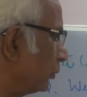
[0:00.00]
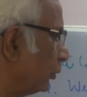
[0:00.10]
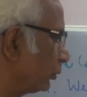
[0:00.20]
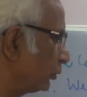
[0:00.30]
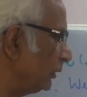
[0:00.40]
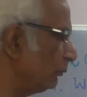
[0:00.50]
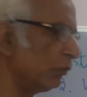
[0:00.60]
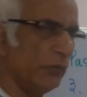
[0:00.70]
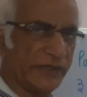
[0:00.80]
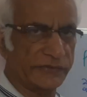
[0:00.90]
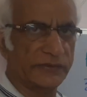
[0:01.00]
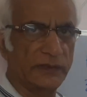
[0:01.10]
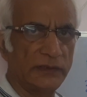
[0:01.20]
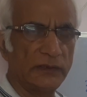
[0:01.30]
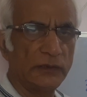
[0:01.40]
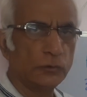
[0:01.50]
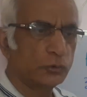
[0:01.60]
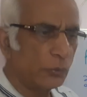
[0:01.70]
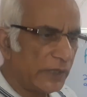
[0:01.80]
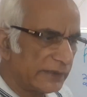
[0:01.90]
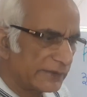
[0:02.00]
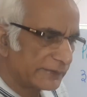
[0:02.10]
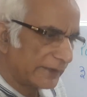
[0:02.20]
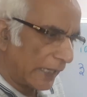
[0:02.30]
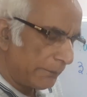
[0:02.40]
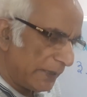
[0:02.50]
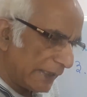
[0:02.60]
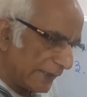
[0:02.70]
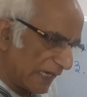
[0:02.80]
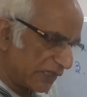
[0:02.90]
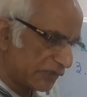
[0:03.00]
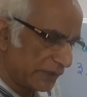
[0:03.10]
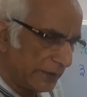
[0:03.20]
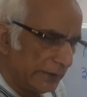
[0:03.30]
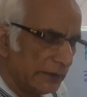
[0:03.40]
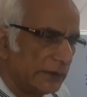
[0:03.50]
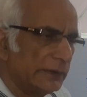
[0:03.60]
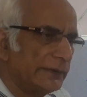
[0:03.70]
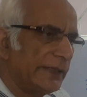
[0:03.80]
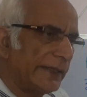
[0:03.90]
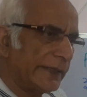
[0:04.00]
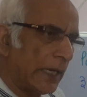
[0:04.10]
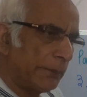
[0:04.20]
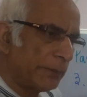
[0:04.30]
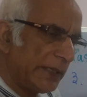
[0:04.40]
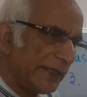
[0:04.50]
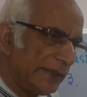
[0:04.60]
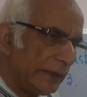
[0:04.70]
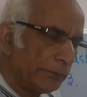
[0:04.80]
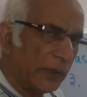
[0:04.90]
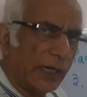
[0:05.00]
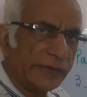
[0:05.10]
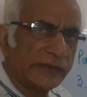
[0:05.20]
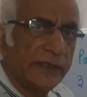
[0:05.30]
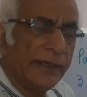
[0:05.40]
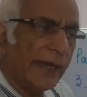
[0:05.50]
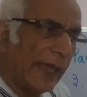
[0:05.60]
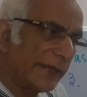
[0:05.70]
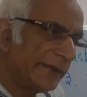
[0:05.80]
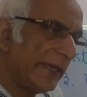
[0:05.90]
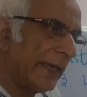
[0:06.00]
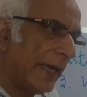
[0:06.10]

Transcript: go to the movies. So we are describing an action that happened in the past as a